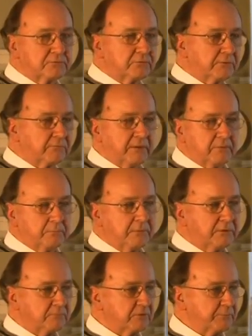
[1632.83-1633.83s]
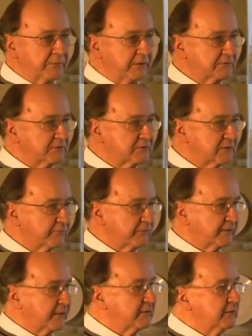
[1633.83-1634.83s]
turn around and repairs and stuff
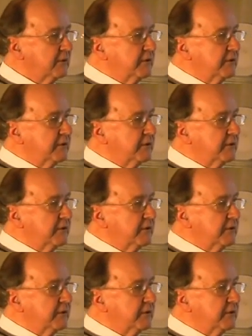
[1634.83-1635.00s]
like that.